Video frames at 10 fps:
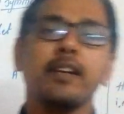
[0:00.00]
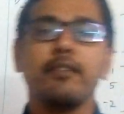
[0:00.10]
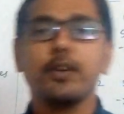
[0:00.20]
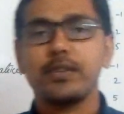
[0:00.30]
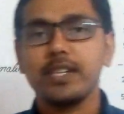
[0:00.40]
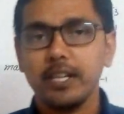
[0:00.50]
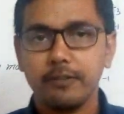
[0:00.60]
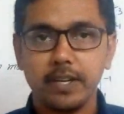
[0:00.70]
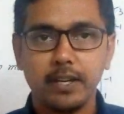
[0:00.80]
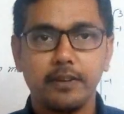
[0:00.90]
We have seen
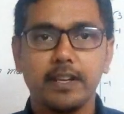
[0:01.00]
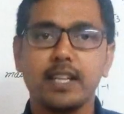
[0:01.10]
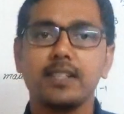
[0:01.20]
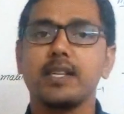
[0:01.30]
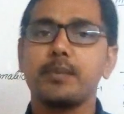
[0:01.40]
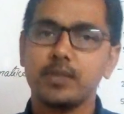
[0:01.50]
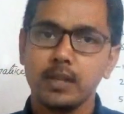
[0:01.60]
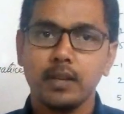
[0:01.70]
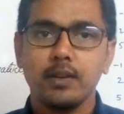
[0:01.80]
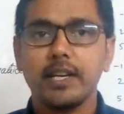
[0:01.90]
different
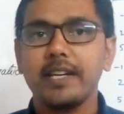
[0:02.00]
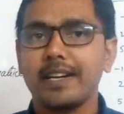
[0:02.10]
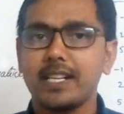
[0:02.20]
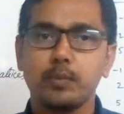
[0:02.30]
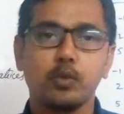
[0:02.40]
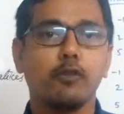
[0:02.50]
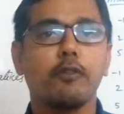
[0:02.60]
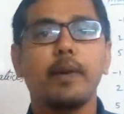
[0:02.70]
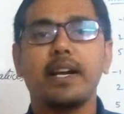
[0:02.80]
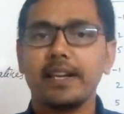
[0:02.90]
concepts, right? Transpose of
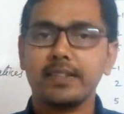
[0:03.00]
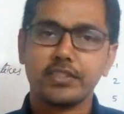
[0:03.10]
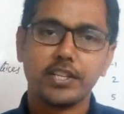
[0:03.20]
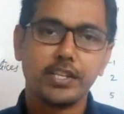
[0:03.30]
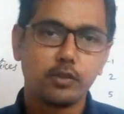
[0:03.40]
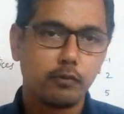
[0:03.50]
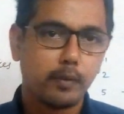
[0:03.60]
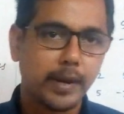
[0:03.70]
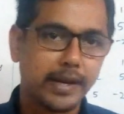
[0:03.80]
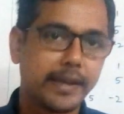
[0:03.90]
a matrix, trace of a
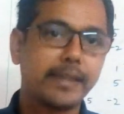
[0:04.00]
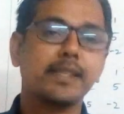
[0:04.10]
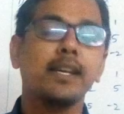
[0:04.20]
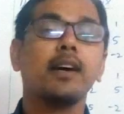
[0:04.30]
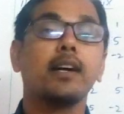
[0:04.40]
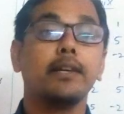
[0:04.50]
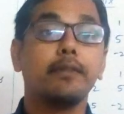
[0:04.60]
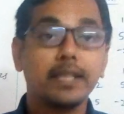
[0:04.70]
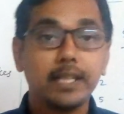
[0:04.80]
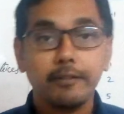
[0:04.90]
matrix,
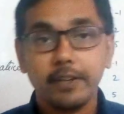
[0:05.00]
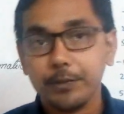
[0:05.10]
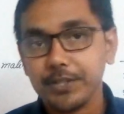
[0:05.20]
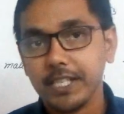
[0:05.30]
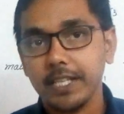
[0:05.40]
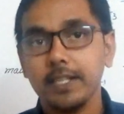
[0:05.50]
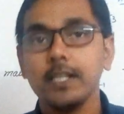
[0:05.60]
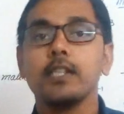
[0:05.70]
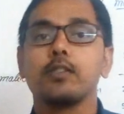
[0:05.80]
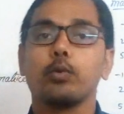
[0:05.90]
everything we have seen.
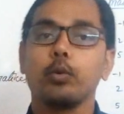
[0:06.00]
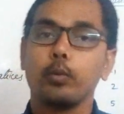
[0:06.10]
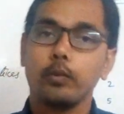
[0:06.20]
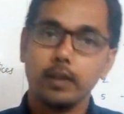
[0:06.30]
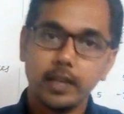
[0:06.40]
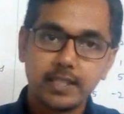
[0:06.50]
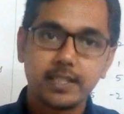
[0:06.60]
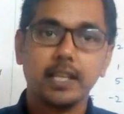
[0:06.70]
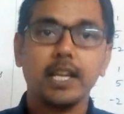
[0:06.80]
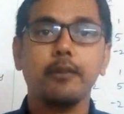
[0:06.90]
So let's
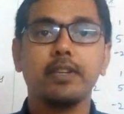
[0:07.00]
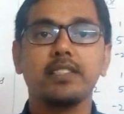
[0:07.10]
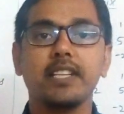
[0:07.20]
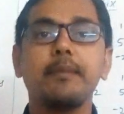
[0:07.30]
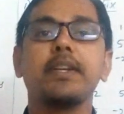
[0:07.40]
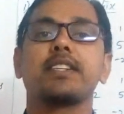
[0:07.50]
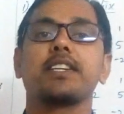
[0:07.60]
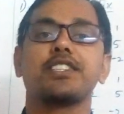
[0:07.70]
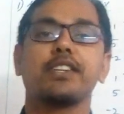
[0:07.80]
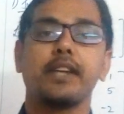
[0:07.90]
continue with the same
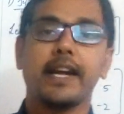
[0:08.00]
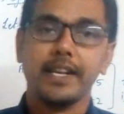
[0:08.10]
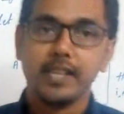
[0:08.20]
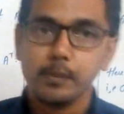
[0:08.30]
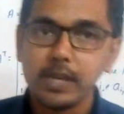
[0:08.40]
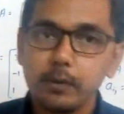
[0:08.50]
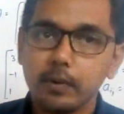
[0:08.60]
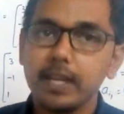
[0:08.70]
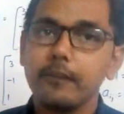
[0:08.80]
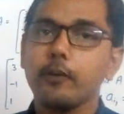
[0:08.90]
discussion, and in the
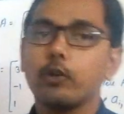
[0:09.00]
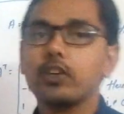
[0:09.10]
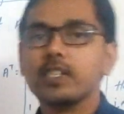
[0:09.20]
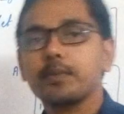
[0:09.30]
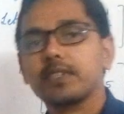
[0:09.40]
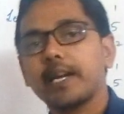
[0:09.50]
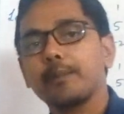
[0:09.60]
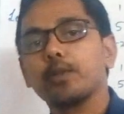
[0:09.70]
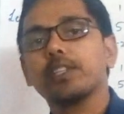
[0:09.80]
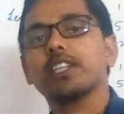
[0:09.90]
meanwhile, if you are not
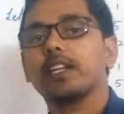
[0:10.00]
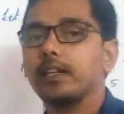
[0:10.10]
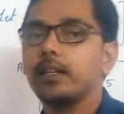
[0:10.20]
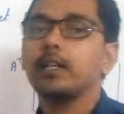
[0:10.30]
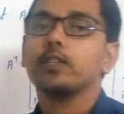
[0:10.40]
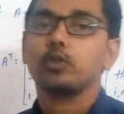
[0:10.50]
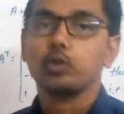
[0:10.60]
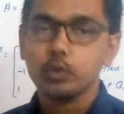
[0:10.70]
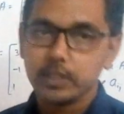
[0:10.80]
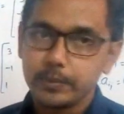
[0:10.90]
subscribed to the channel, so
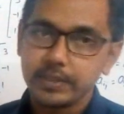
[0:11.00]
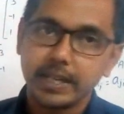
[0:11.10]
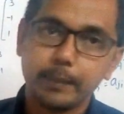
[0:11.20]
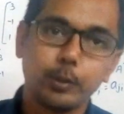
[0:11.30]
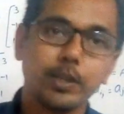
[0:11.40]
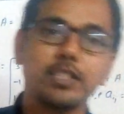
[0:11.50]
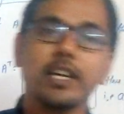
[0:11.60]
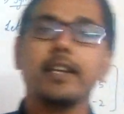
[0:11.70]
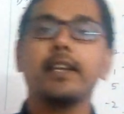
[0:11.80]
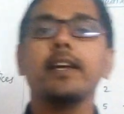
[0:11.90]
do subscribe to the
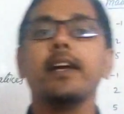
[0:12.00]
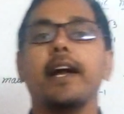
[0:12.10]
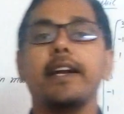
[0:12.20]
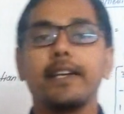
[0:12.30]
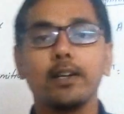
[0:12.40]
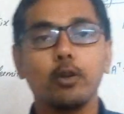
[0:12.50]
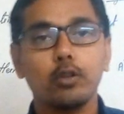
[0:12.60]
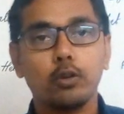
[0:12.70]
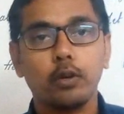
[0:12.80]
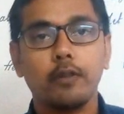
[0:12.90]
channel and turn on
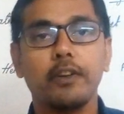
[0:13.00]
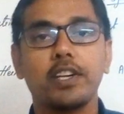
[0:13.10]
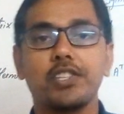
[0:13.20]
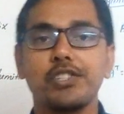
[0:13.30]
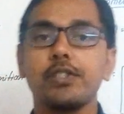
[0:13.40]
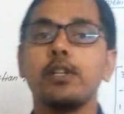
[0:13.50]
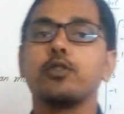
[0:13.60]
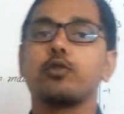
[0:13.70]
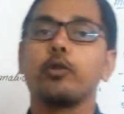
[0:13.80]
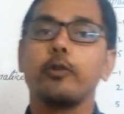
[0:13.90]
the notification
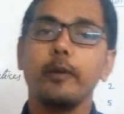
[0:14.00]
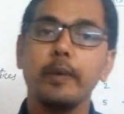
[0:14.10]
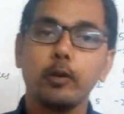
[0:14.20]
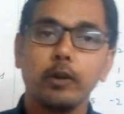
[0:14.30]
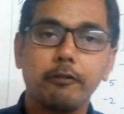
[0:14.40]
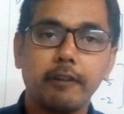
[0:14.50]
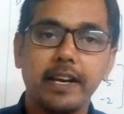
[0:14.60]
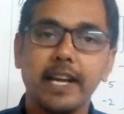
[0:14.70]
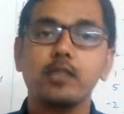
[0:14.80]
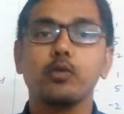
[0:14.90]
so you will be
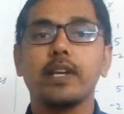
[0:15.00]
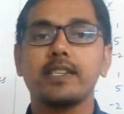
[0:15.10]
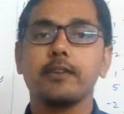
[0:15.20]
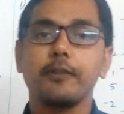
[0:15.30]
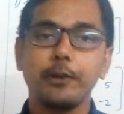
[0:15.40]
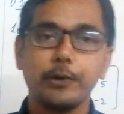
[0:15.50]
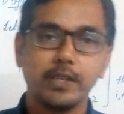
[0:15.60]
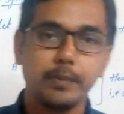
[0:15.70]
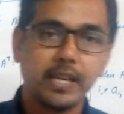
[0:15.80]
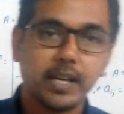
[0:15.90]
notified as soon as the video
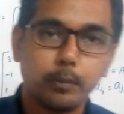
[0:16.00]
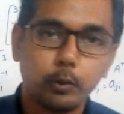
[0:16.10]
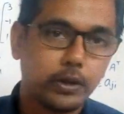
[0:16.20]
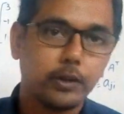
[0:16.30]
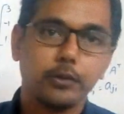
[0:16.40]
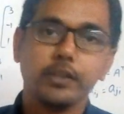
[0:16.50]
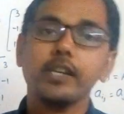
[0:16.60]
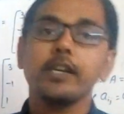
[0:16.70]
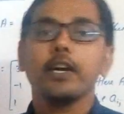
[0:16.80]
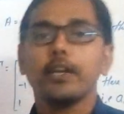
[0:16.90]
is being uploaded on
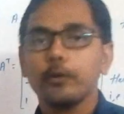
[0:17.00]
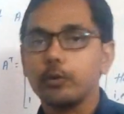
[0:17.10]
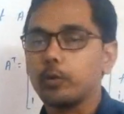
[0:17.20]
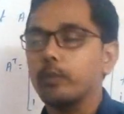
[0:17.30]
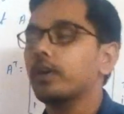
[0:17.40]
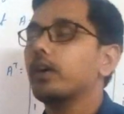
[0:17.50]
the YouTube.